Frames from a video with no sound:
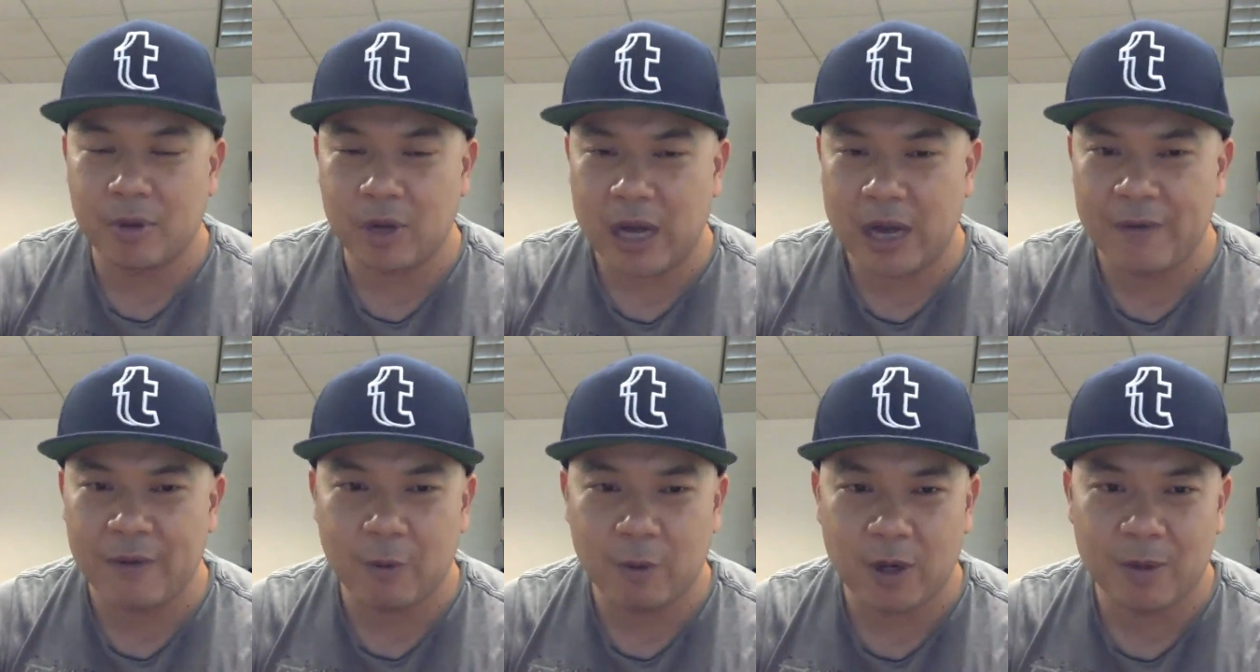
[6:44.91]

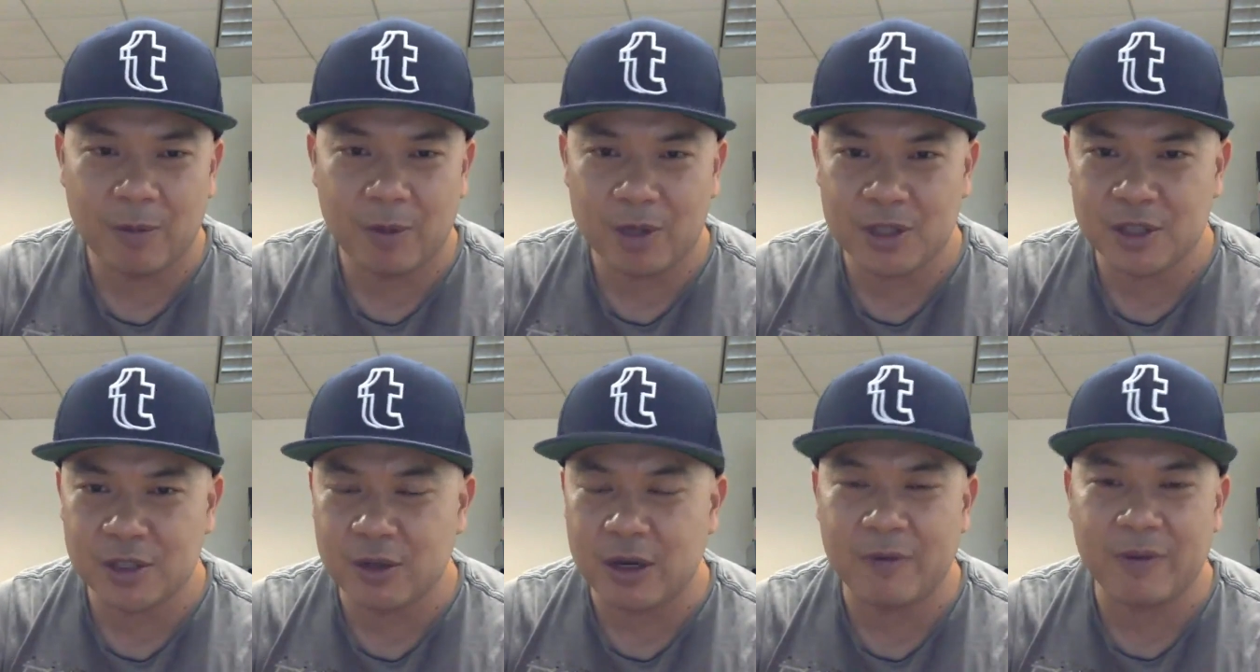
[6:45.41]
having one
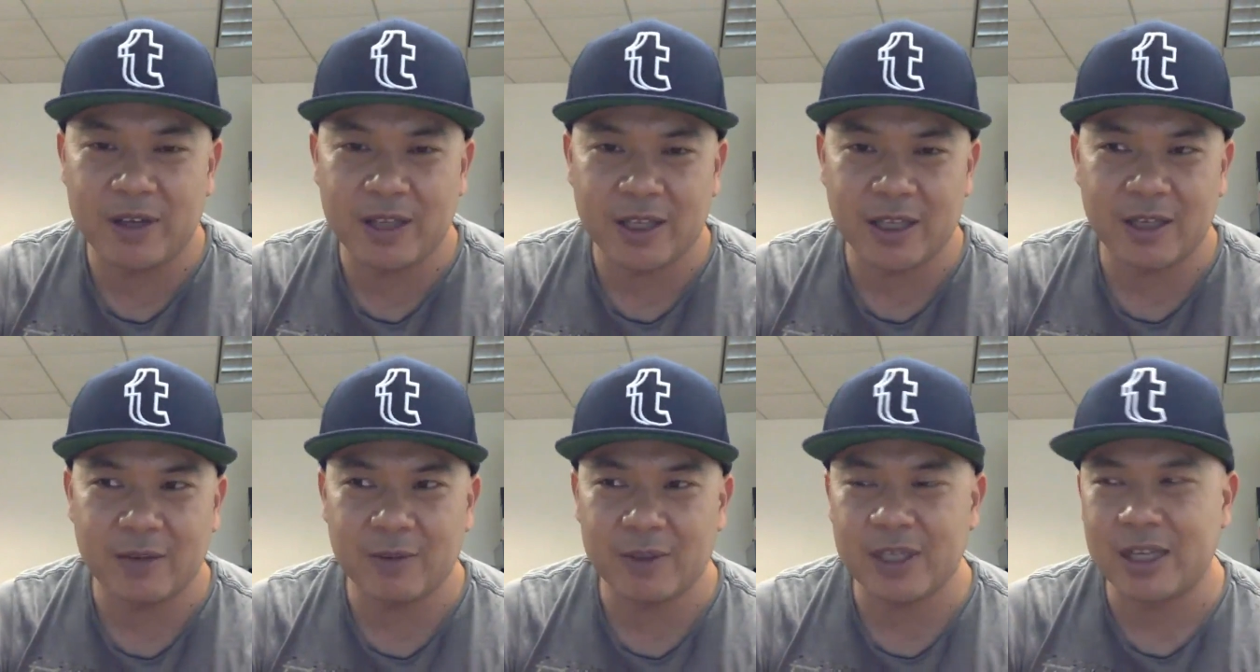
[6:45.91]
person do
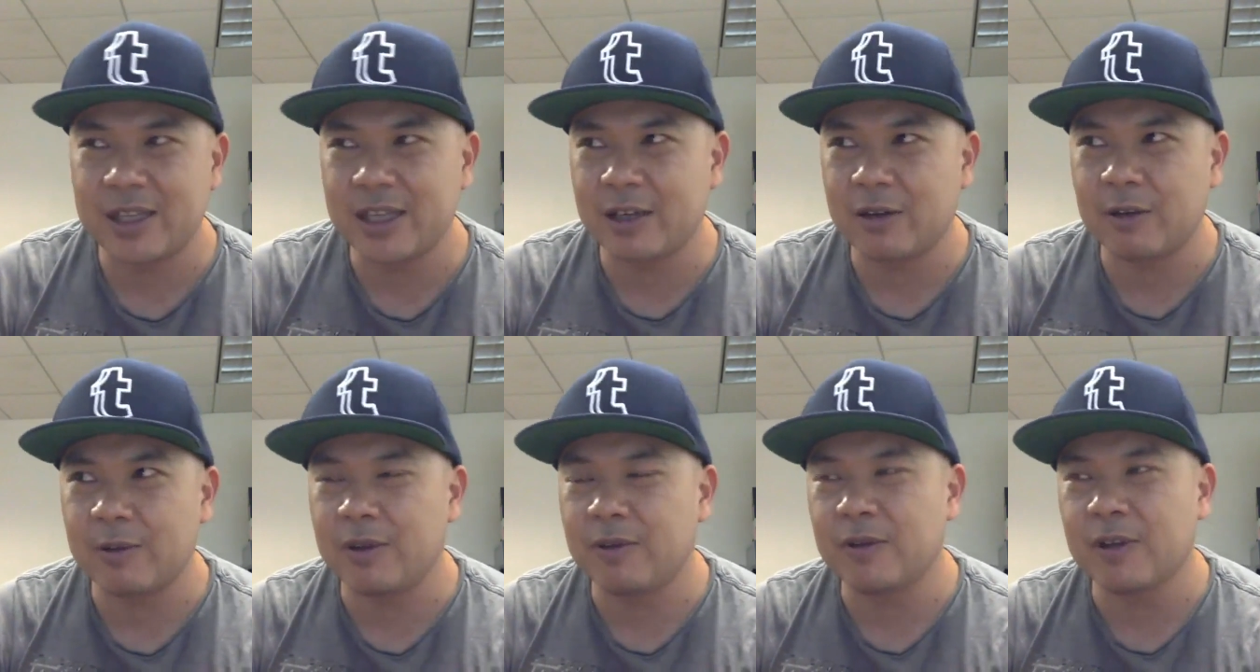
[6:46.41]
everything, which I think
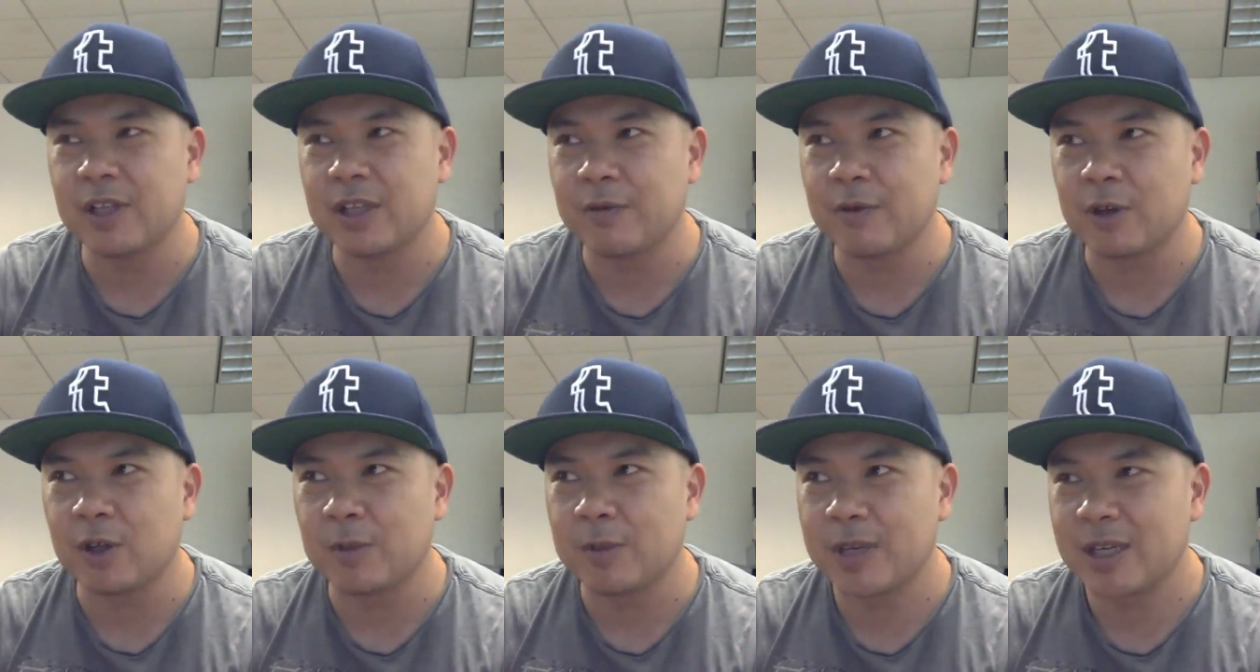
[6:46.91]
would have been real
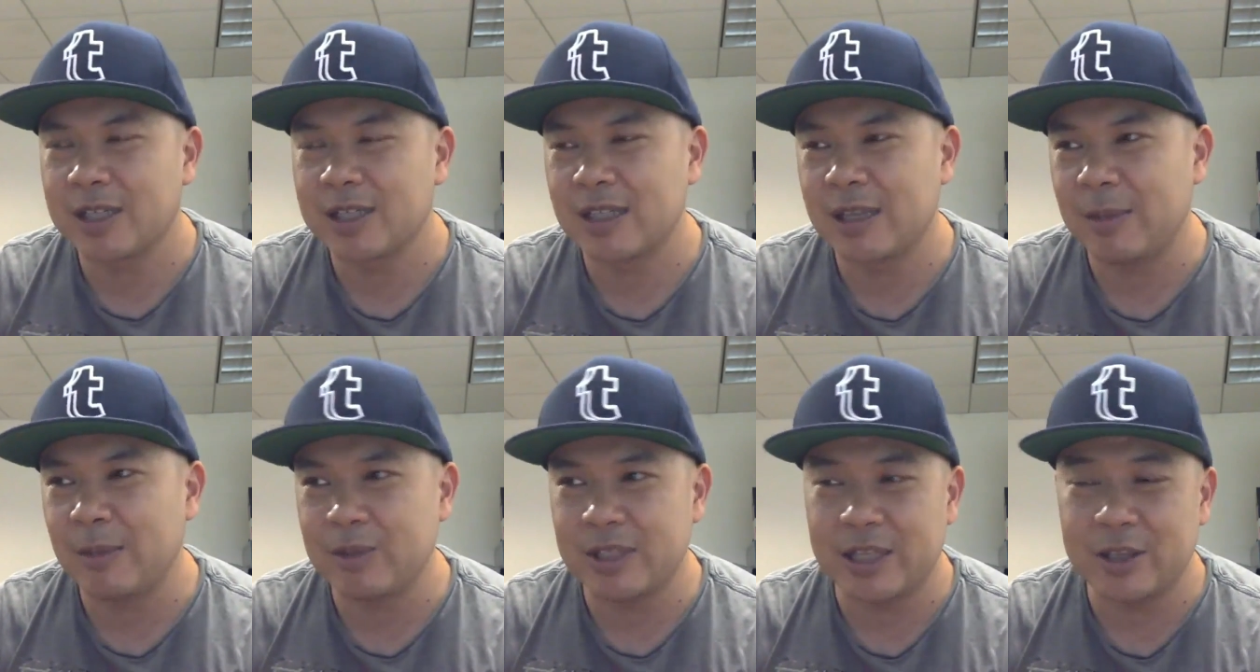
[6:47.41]
difficult because
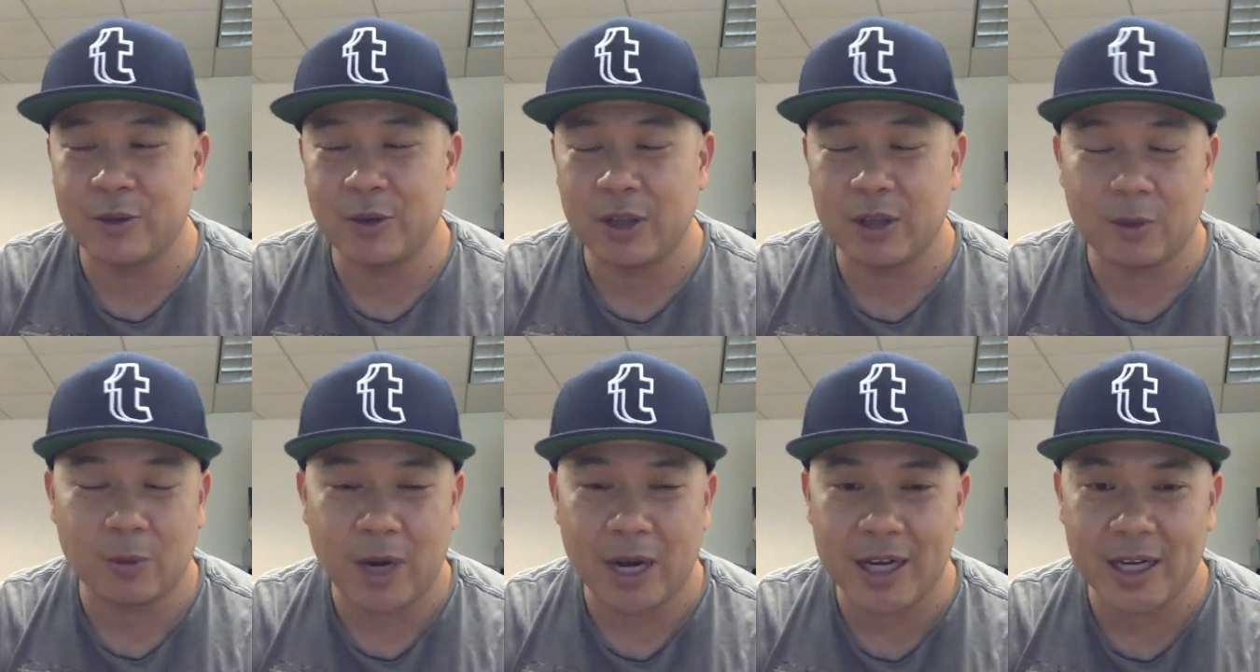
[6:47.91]
that person had to do all
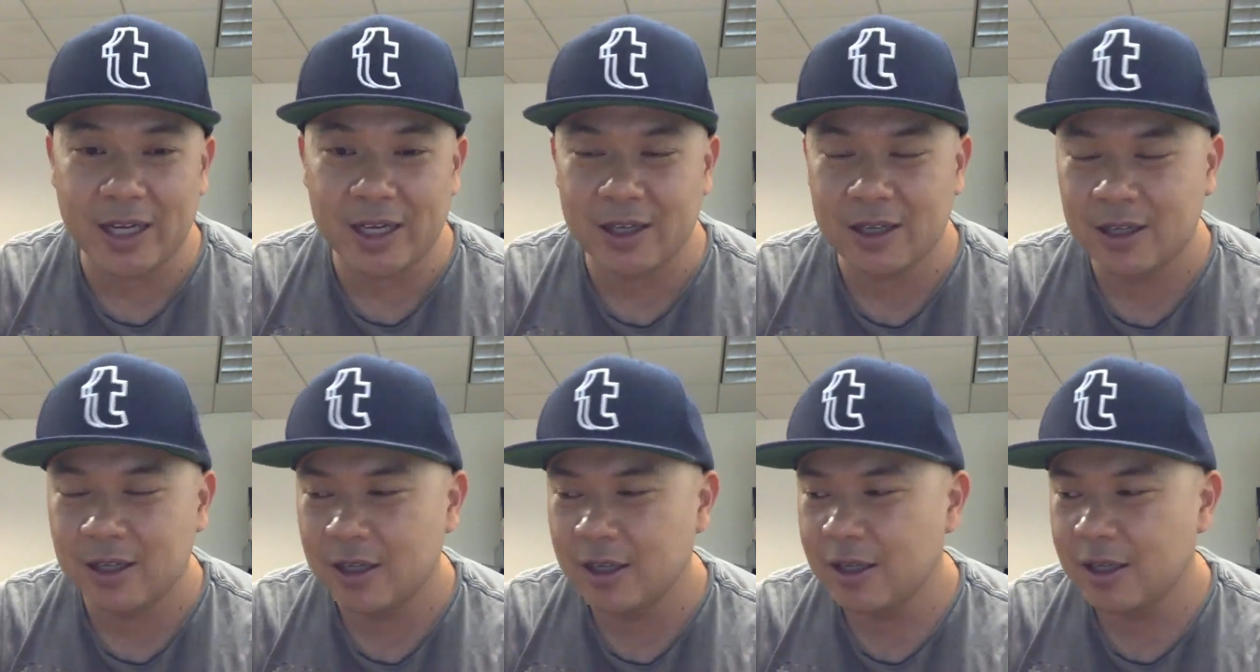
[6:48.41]
the writing.